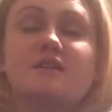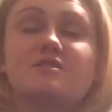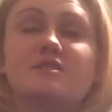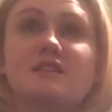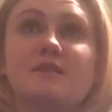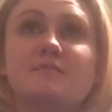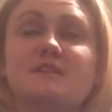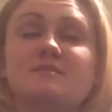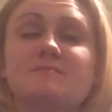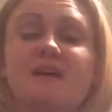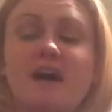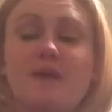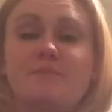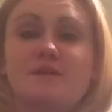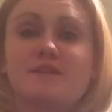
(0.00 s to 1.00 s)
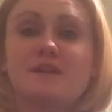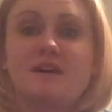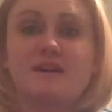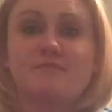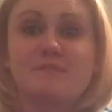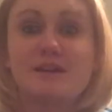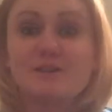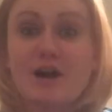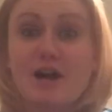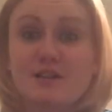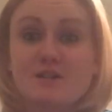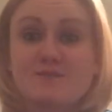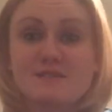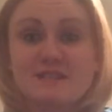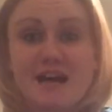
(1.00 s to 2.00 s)
So that makes me happy that my
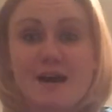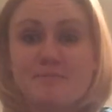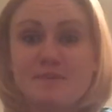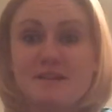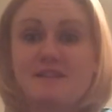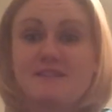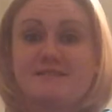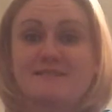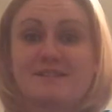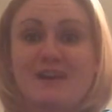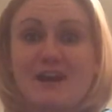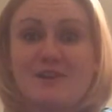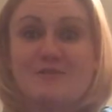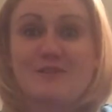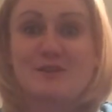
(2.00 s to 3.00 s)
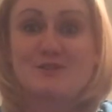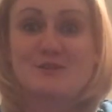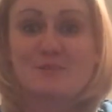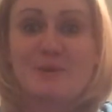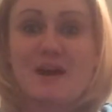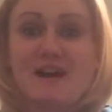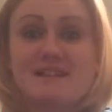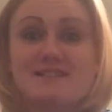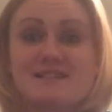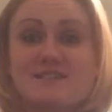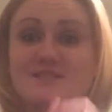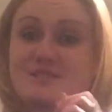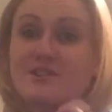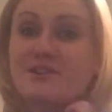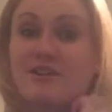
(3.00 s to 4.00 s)
doctor was happy and kind of like surprised.
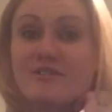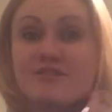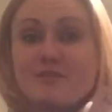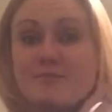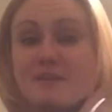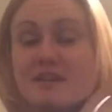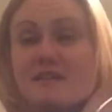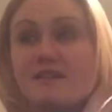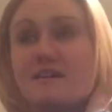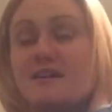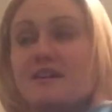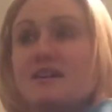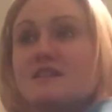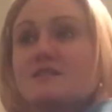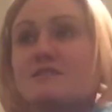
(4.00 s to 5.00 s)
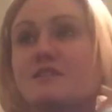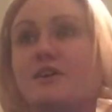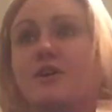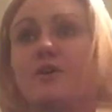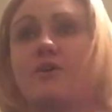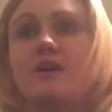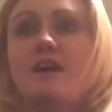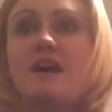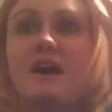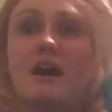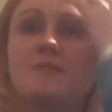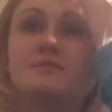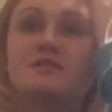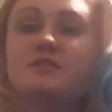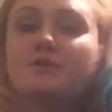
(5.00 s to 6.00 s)
That's good to me. So
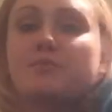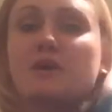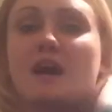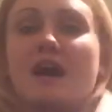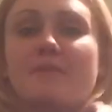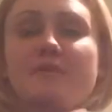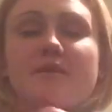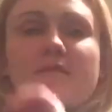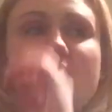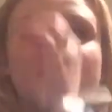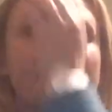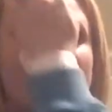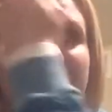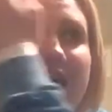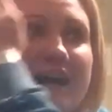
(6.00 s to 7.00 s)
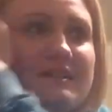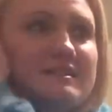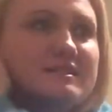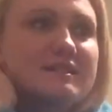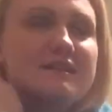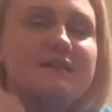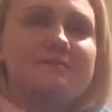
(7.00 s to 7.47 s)
I'm super happy about that.